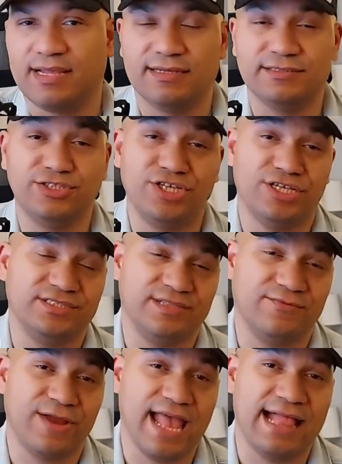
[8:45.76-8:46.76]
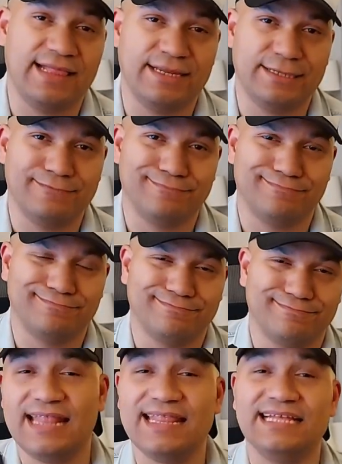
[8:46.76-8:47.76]
It's just the reality.
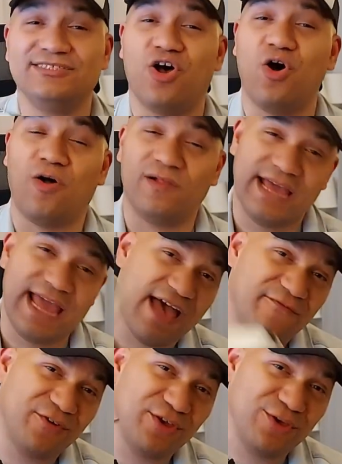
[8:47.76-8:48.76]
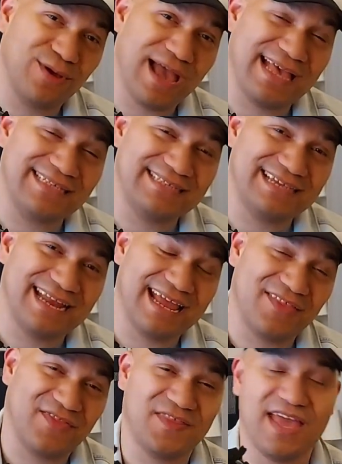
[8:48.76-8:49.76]
And that's all I have for you guys
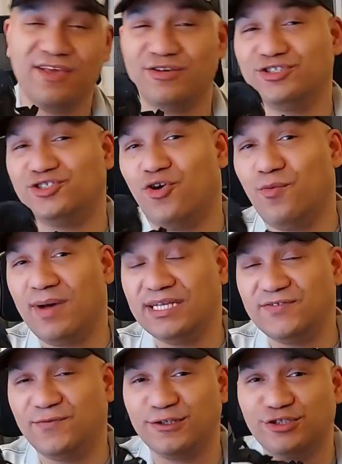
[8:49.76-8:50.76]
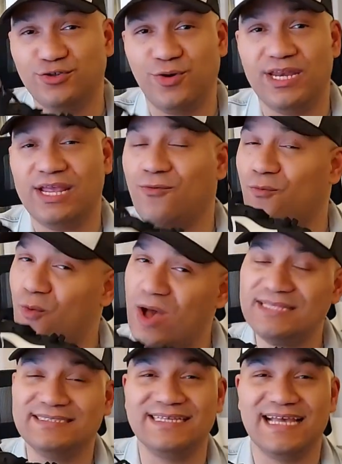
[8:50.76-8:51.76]
today. Thank you so much for joining
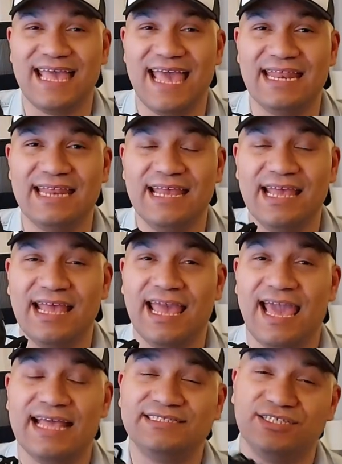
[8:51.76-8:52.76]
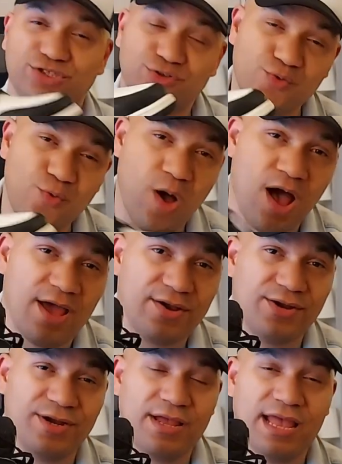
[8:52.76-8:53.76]
once again. It's a true
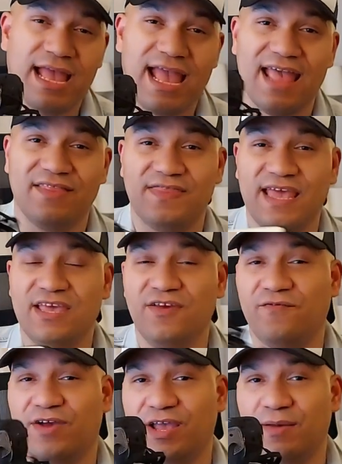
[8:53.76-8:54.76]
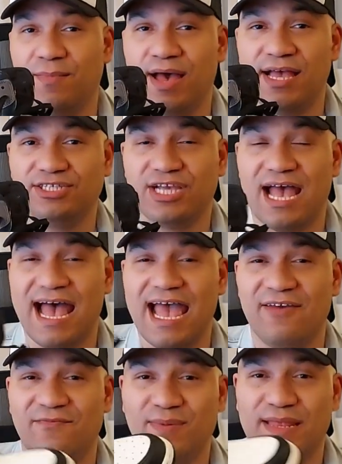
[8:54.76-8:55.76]
honor, and thank you very much.
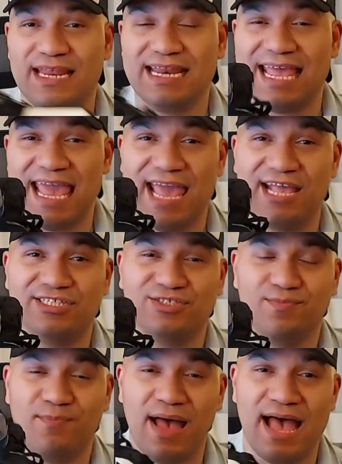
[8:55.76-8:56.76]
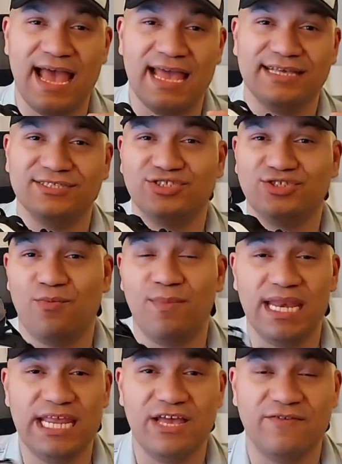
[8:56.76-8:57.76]
I've been engaged by so
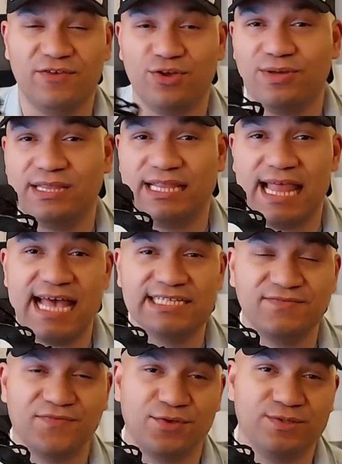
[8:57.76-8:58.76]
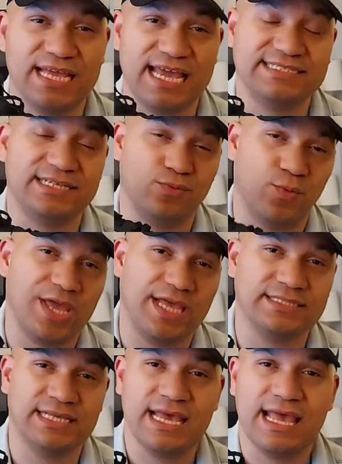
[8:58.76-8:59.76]
many of you in the last few days and weeks.